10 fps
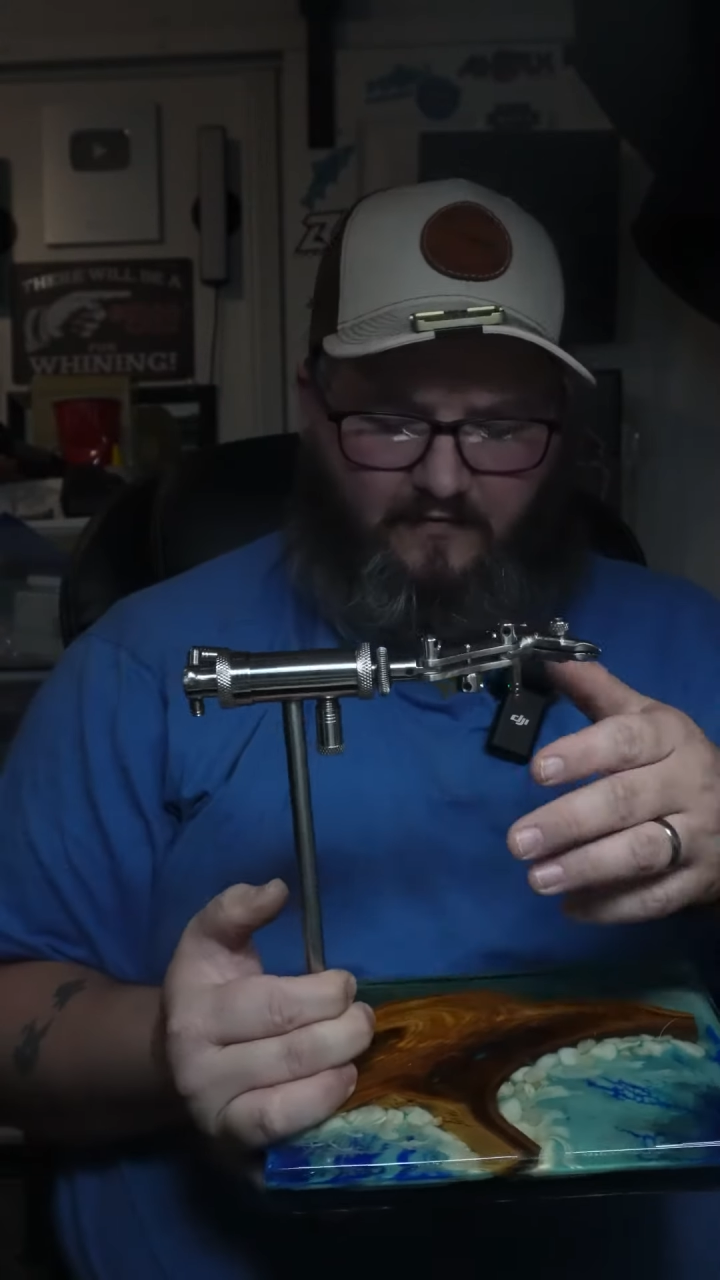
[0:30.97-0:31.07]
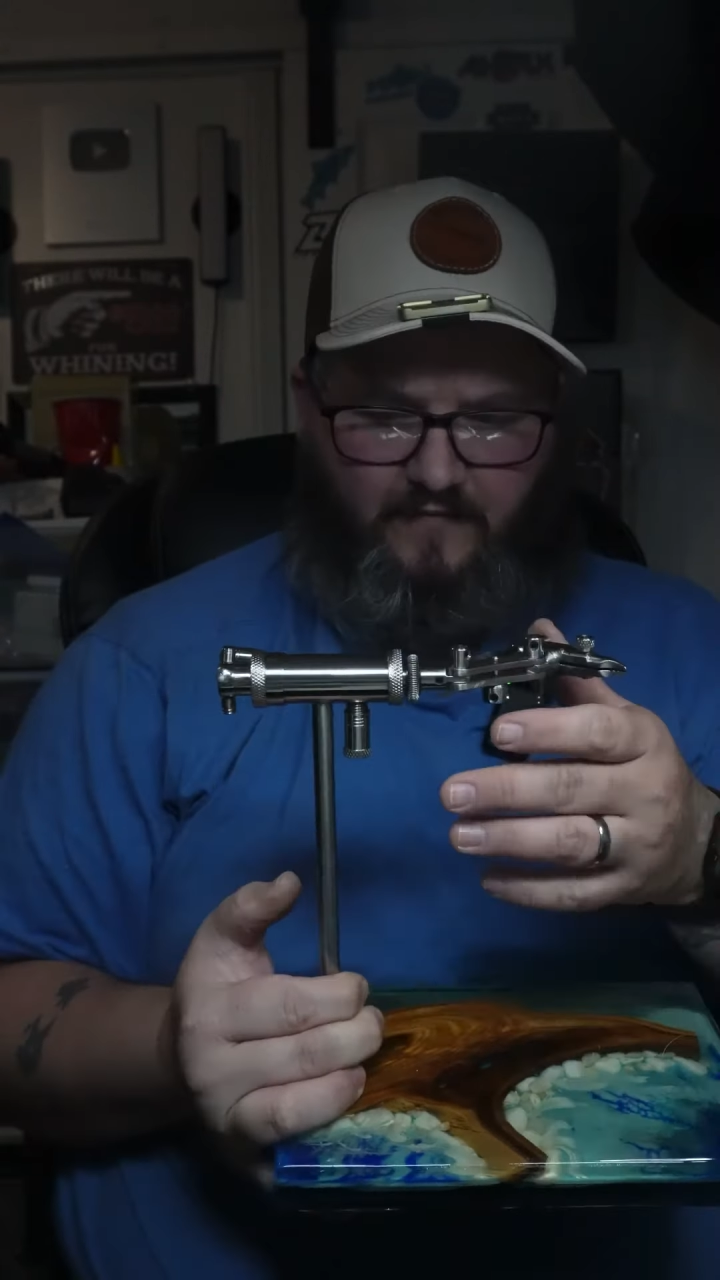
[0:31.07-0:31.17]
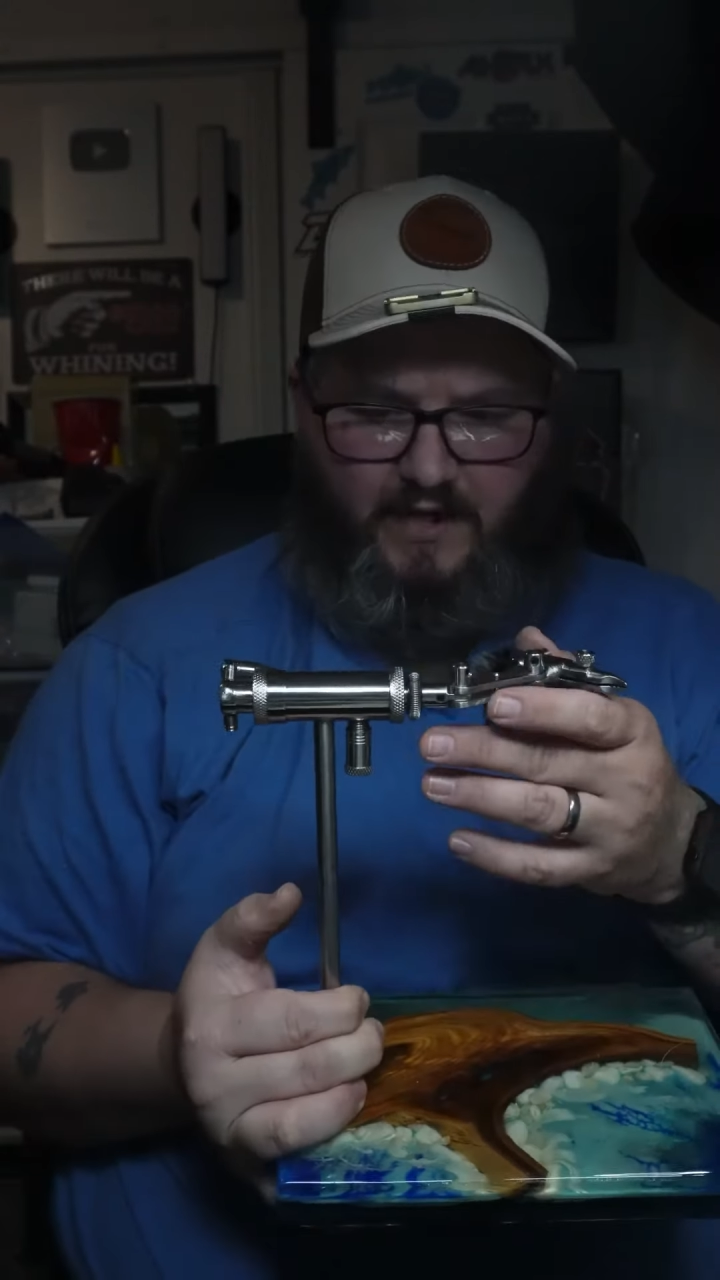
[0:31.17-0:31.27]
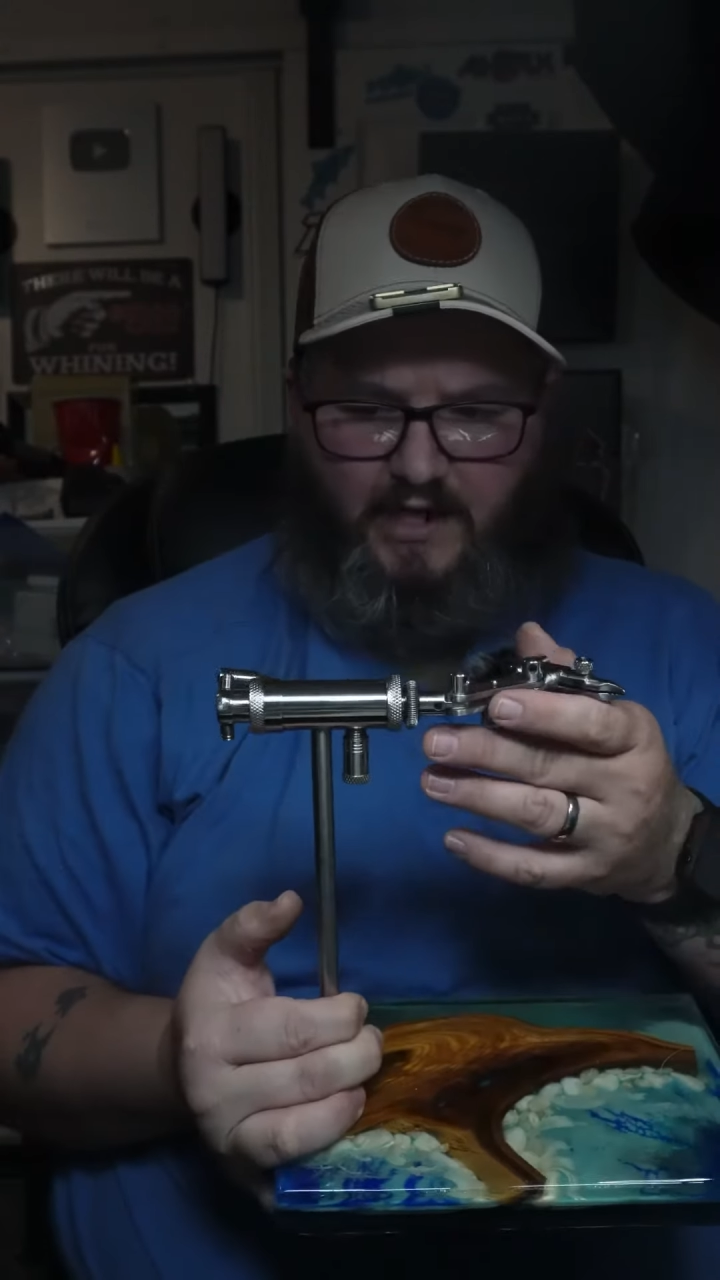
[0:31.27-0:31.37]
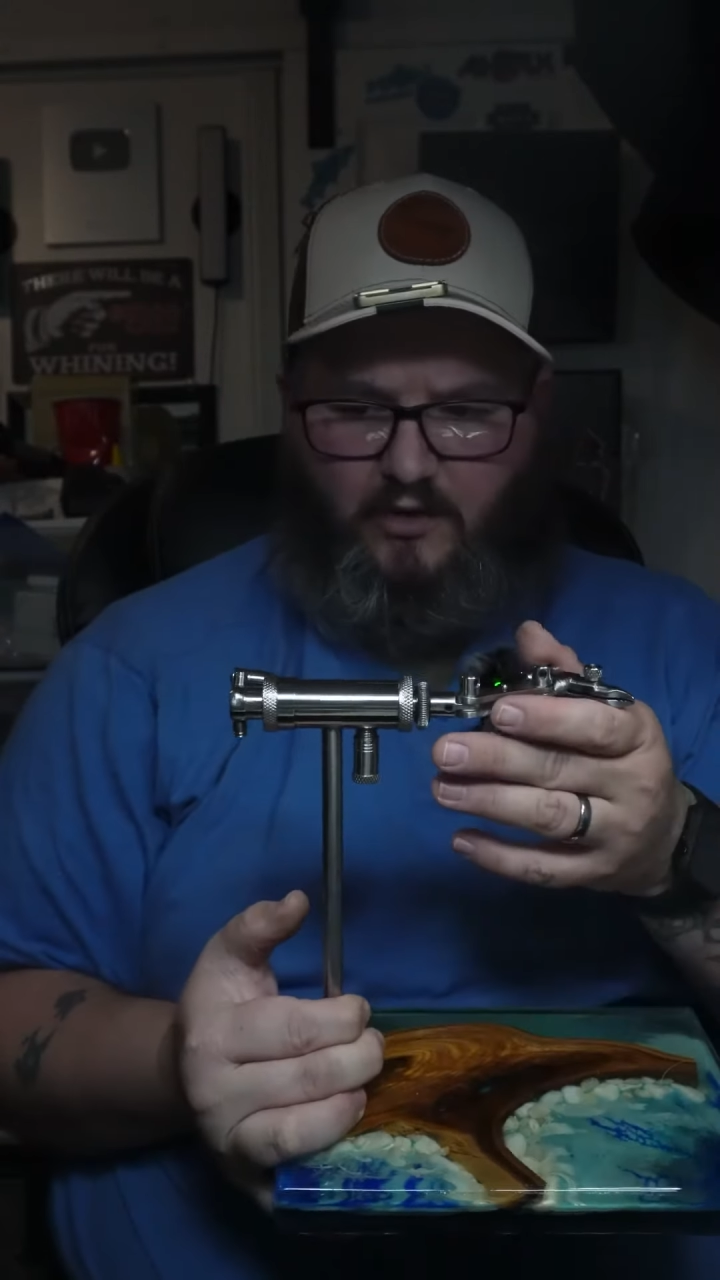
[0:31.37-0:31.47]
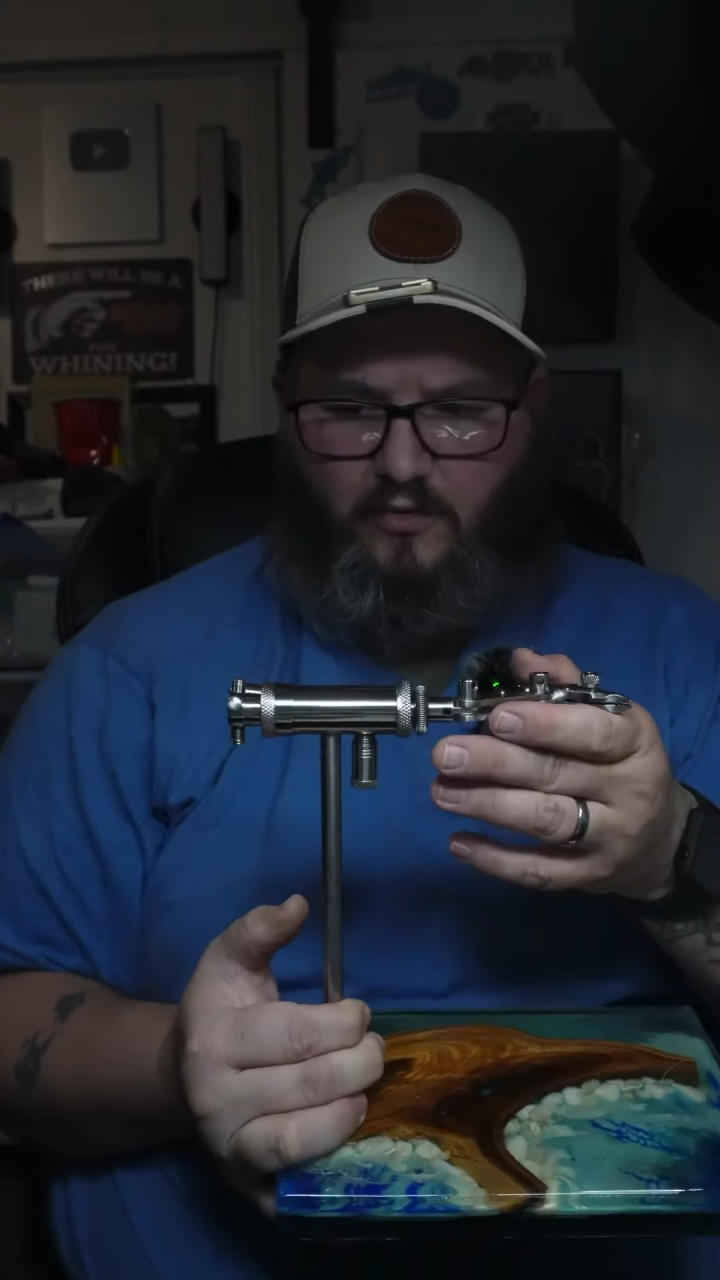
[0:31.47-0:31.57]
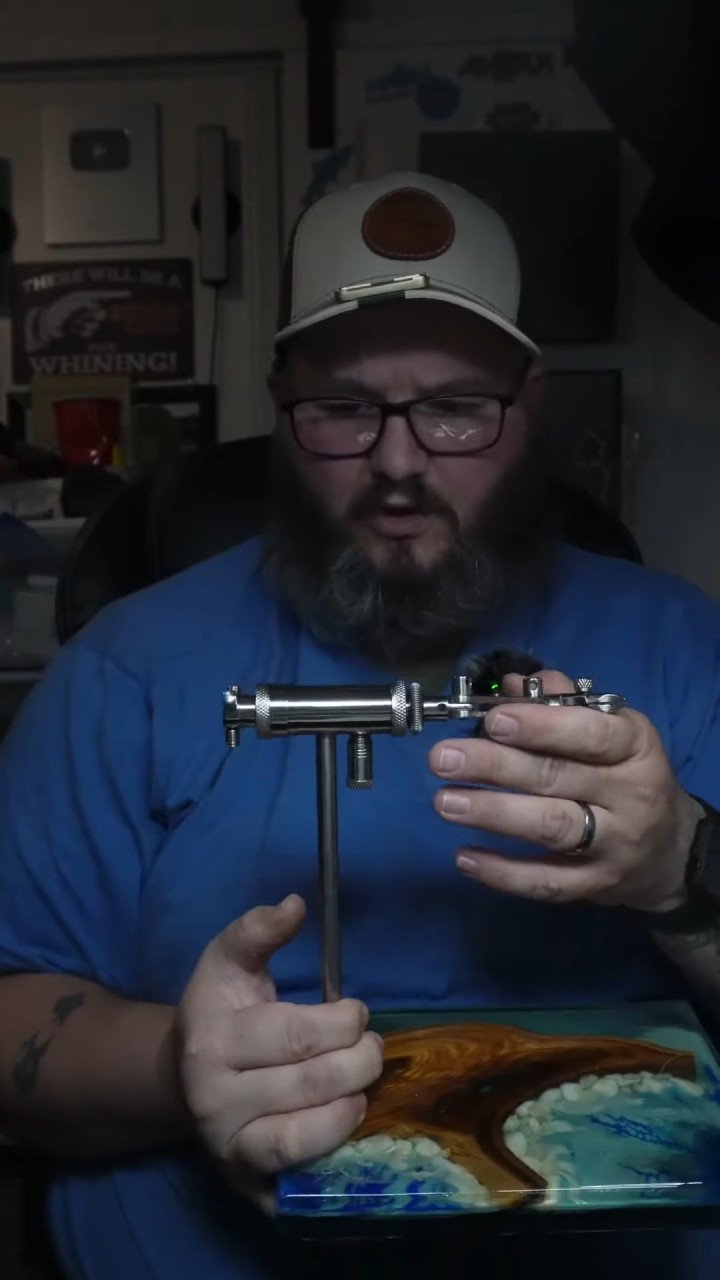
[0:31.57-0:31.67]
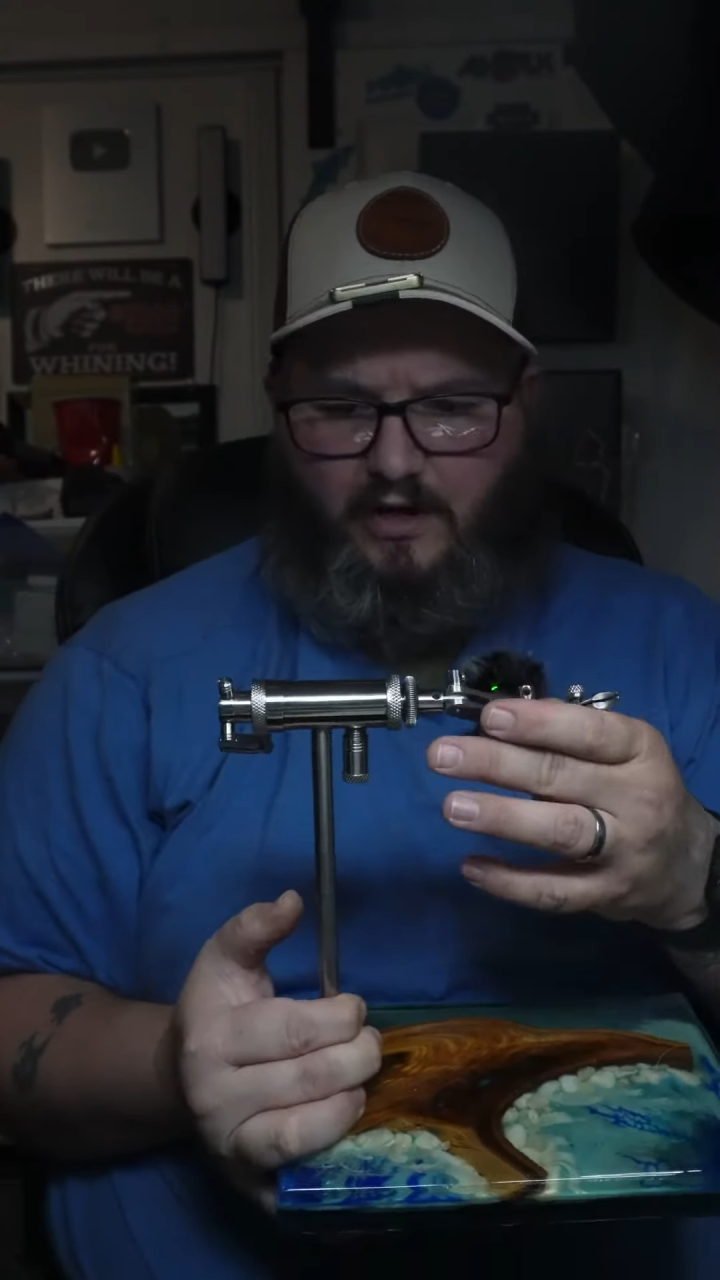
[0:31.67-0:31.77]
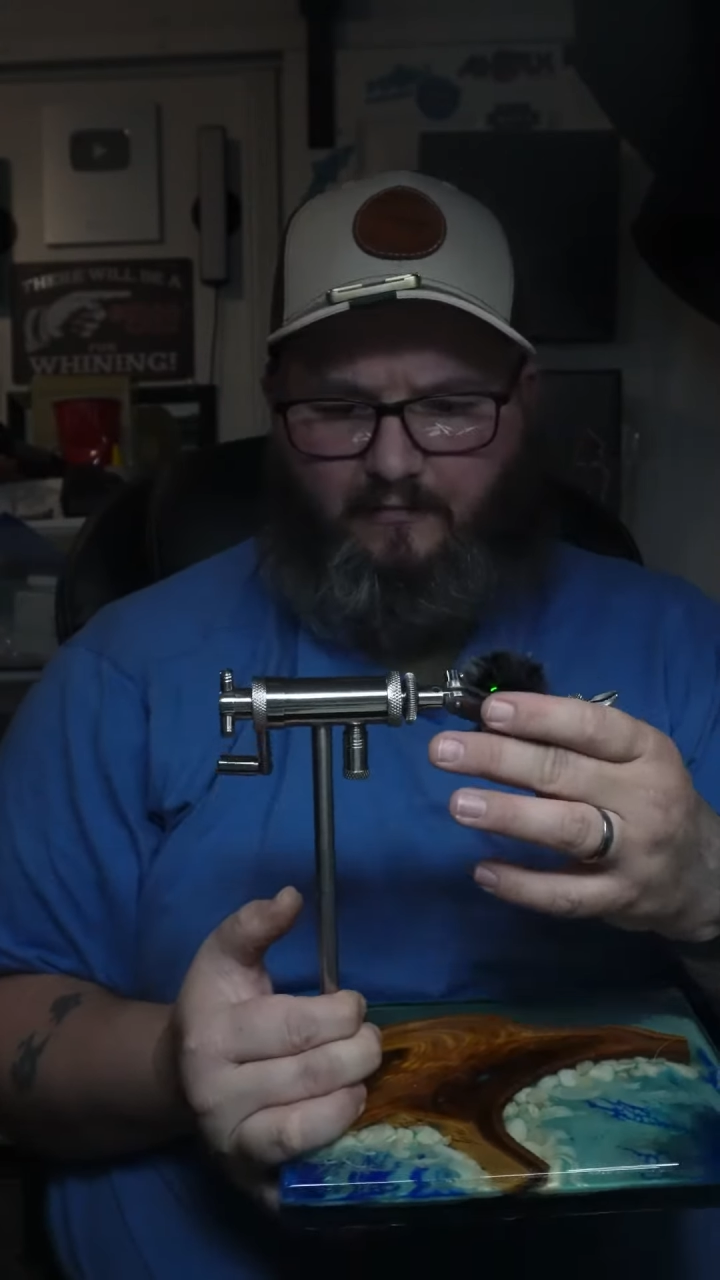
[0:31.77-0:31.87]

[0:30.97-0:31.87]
video on it.